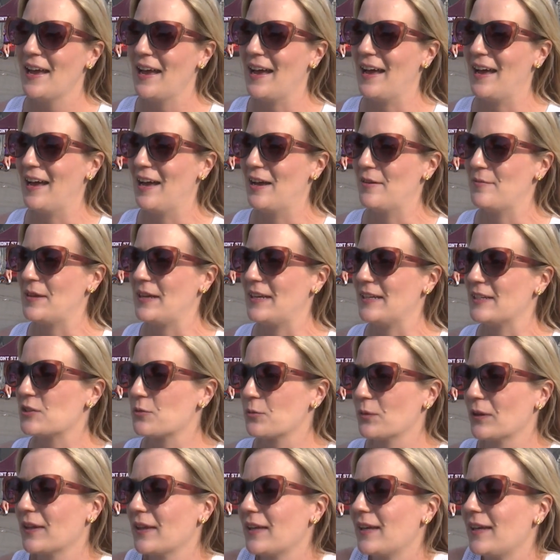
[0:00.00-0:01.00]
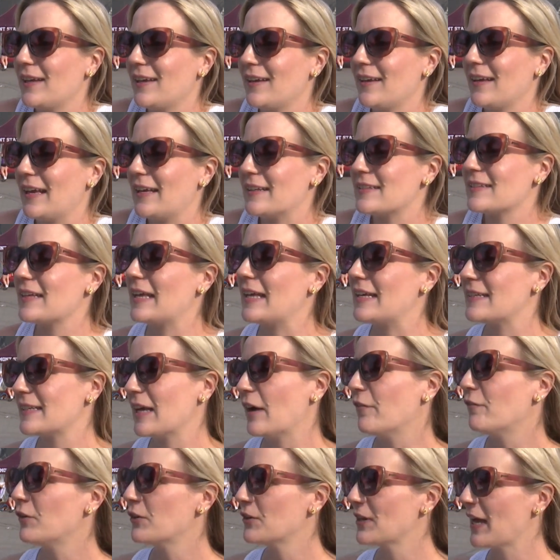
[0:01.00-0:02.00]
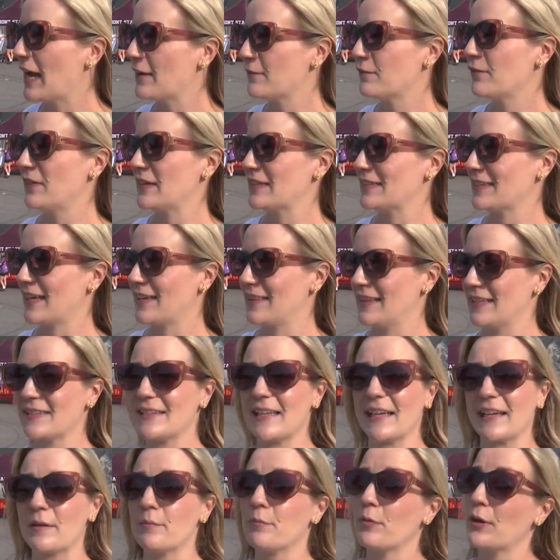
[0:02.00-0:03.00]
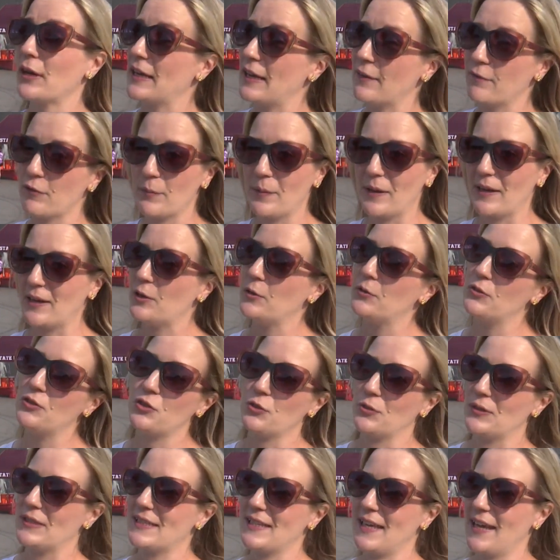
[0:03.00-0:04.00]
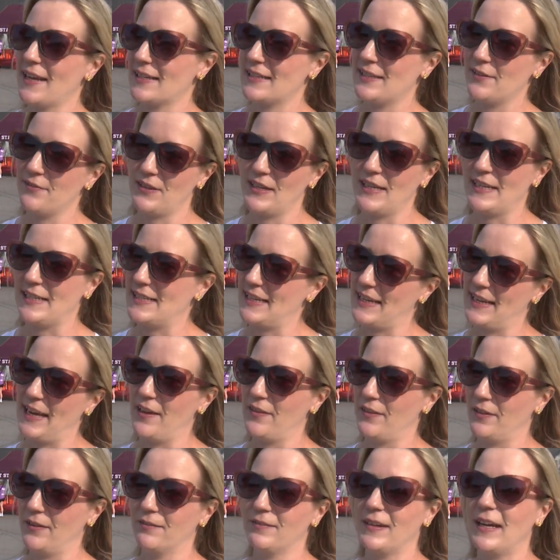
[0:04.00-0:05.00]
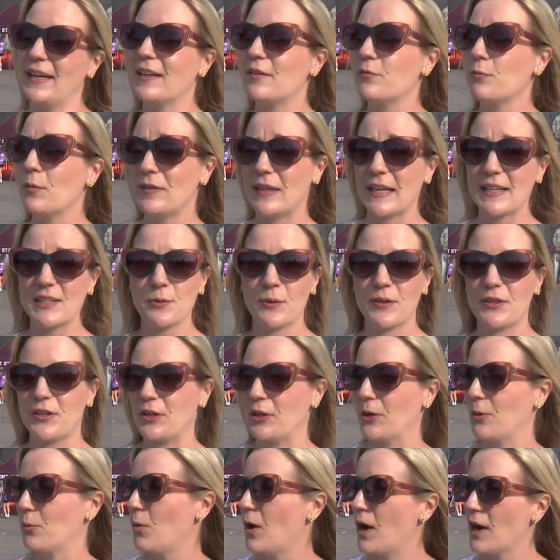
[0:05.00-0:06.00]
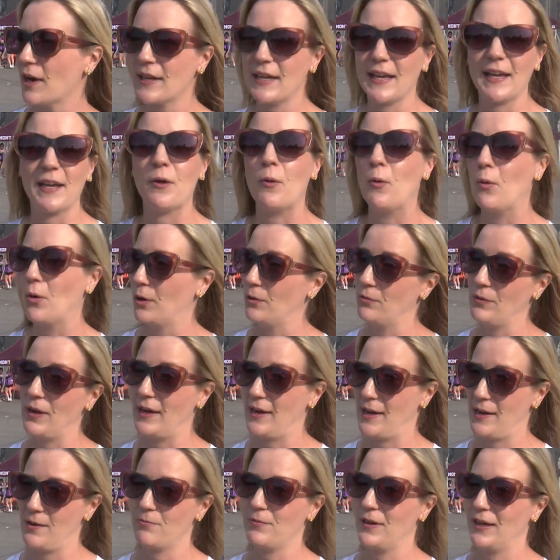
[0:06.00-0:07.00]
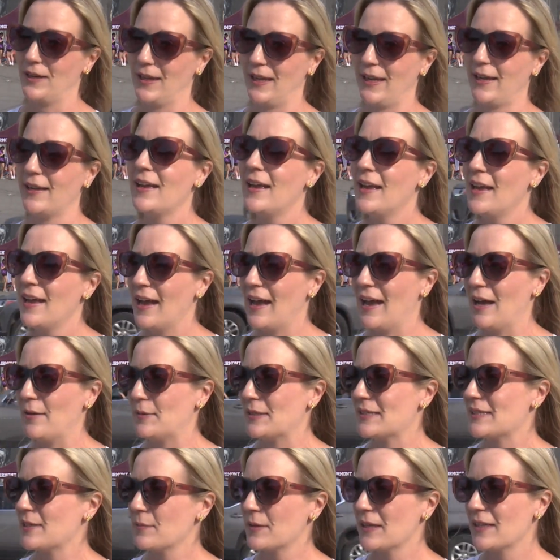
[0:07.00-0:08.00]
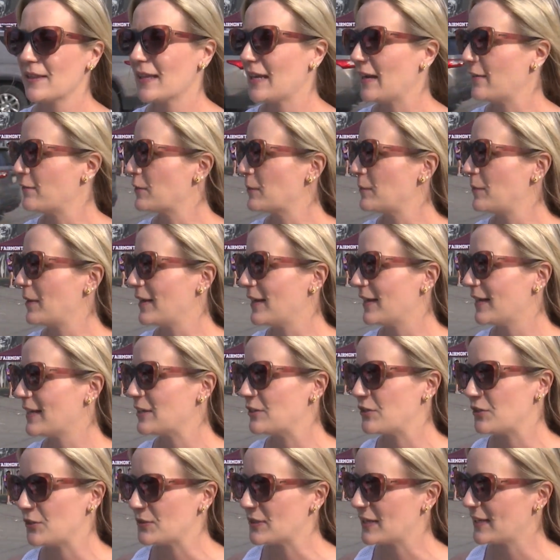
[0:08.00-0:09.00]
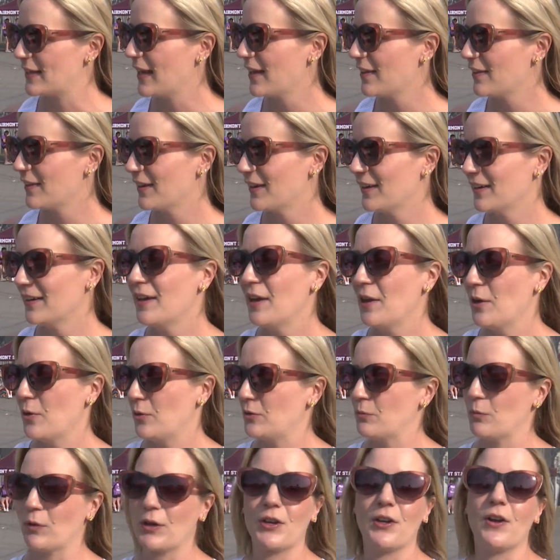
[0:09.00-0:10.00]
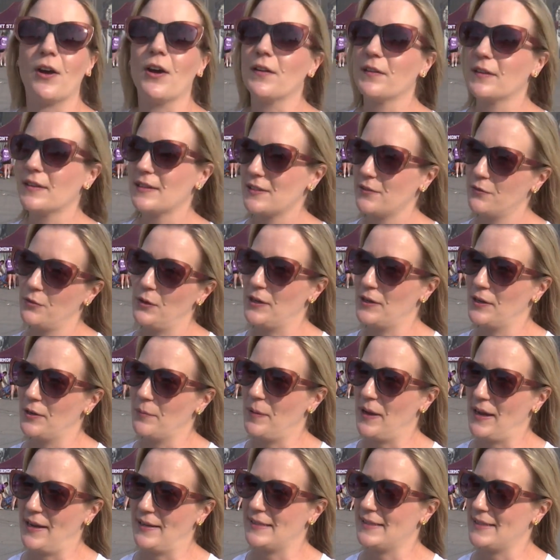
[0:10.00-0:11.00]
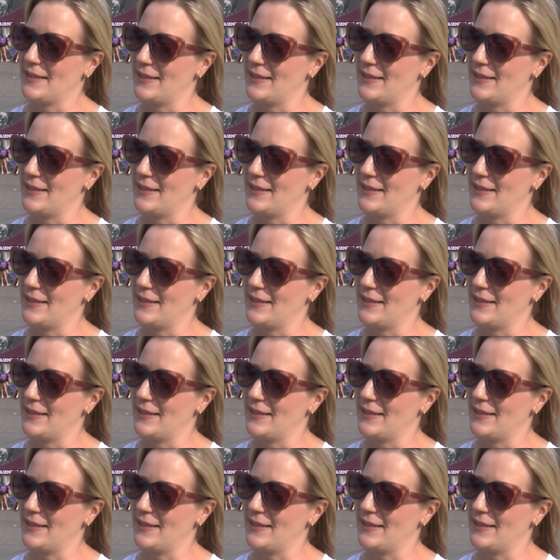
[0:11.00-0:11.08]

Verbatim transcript: um, and it's really it's it's helpful to have events like this that can bring everybody who enjoys the activity together, right? And that's whether you're walking or running, really. Um, it's something that everybody can do together, regardless of what your pace